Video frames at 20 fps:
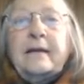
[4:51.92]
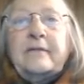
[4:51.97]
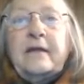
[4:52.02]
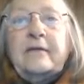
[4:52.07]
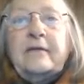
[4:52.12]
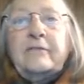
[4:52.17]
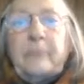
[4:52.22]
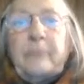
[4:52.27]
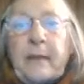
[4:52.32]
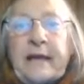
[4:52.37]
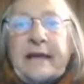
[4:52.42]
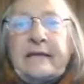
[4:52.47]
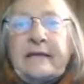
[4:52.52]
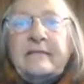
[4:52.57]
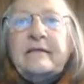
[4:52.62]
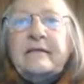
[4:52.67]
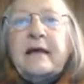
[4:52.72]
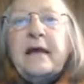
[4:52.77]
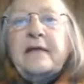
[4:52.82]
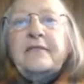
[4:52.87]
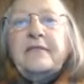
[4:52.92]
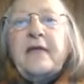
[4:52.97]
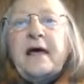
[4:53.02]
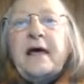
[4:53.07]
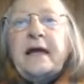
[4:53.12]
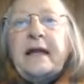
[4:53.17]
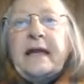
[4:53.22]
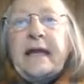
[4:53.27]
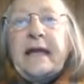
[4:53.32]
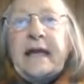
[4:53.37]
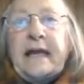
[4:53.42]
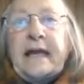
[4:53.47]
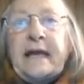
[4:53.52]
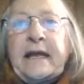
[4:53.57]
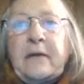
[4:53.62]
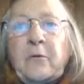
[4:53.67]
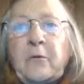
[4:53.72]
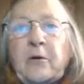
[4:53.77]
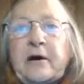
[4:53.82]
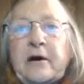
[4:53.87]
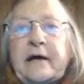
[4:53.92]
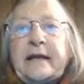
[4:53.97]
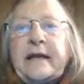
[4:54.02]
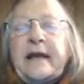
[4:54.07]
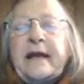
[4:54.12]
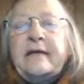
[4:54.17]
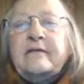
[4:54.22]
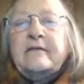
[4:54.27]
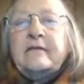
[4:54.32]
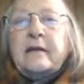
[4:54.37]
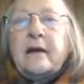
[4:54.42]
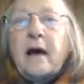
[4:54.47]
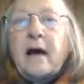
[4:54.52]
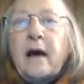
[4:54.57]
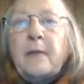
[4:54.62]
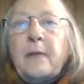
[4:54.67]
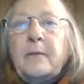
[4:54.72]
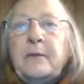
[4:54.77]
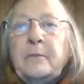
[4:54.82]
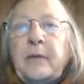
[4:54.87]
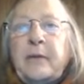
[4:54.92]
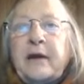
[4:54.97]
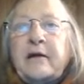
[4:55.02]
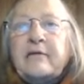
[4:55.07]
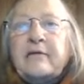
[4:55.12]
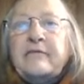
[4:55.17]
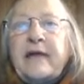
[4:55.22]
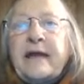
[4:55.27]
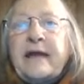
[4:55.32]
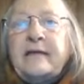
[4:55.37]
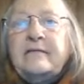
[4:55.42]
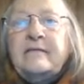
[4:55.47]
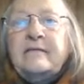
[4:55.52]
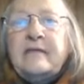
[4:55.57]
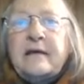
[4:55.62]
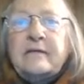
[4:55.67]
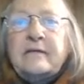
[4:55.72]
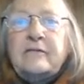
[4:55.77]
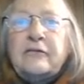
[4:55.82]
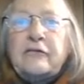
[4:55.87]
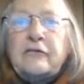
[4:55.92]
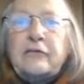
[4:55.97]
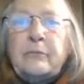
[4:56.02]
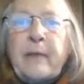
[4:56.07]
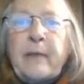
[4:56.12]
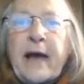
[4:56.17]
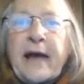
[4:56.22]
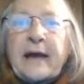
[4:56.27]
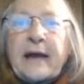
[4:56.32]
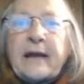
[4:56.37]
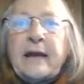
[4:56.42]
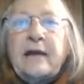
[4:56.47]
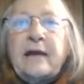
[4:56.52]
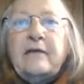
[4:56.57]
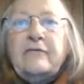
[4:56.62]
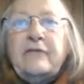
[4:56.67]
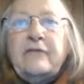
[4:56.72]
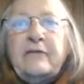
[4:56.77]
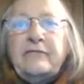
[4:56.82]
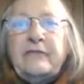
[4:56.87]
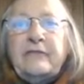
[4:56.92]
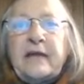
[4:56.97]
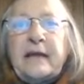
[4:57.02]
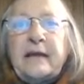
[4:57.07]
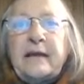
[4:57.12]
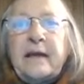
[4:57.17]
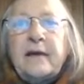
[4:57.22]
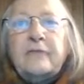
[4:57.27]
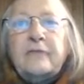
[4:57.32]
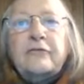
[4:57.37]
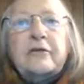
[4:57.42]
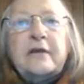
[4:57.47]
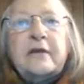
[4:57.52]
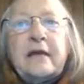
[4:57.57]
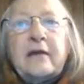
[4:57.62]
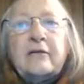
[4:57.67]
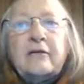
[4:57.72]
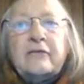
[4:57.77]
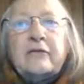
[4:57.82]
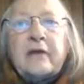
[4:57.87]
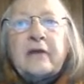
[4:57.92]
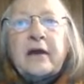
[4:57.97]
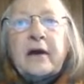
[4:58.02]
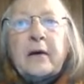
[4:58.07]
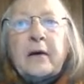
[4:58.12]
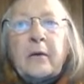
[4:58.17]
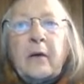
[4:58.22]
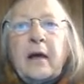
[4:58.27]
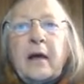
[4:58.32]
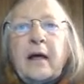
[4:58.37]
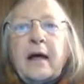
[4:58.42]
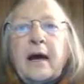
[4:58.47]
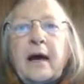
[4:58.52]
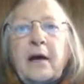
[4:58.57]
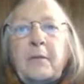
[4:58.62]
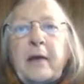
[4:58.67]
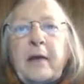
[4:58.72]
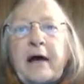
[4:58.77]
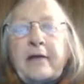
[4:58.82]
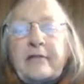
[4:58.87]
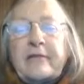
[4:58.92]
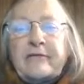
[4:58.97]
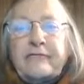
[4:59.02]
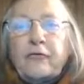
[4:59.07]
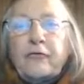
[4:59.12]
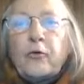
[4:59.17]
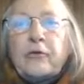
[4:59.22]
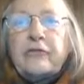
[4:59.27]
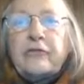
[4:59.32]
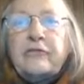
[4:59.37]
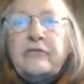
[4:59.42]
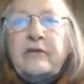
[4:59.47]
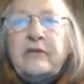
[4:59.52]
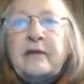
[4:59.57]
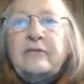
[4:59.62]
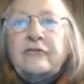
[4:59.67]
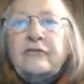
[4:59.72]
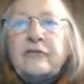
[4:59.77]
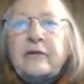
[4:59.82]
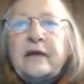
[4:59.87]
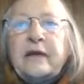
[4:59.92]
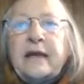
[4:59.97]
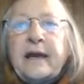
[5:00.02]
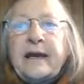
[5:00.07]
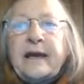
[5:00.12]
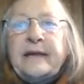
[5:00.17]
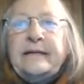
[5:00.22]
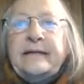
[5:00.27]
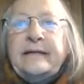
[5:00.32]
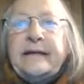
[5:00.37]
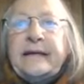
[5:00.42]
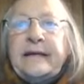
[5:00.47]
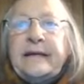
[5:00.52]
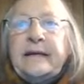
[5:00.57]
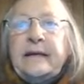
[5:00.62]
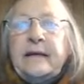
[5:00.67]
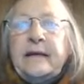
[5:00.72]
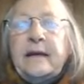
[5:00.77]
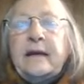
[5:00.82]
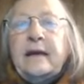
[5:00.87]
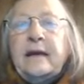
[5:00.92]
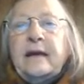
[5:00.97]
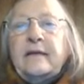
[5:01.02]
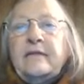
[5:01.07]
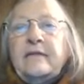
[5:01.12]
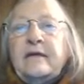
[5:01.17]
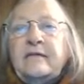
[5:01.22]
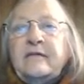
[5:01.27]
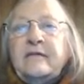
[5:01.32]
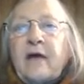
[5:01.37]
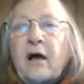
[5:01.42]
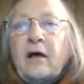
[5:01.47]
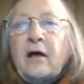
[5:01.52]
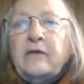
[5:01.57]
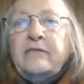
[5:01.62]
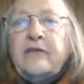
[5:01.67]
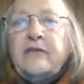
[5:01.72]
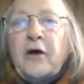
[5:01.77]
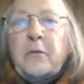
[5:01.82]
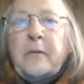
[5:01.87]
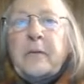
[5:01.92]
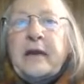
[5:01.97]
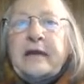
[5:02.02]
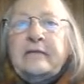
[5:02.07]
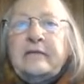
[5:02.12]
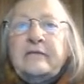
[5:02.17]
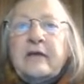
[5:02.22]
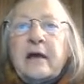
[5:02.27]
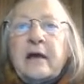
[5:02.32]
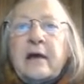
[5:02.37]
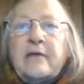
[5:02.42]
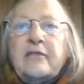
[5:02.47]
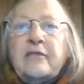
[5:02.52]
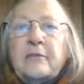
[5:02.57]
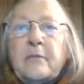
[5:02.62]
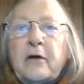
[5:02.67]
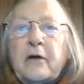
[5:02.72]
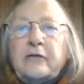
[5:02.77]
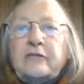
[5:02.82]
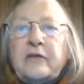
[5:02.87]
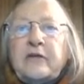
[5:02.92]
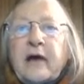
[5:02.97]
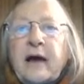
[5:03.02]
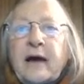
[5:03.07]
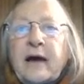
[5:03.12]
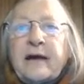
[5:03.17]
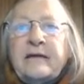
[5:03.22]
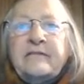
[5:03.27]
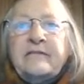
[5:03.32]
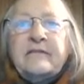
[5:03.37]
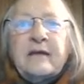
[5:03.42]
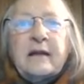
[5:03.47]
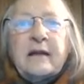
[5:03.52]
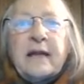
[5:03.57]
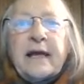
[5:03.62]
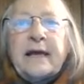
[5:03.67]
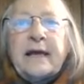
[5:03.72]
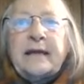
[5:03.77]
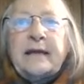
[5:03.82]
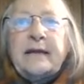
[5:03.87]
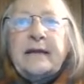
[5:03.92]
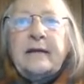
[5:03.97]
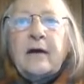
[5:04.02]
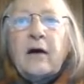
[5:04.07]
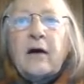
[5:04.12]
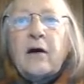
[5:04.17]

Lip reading: This means that anyone has a common pair of ancestors back 1,500 years ago, about the 4th century AD. This also means the most isolated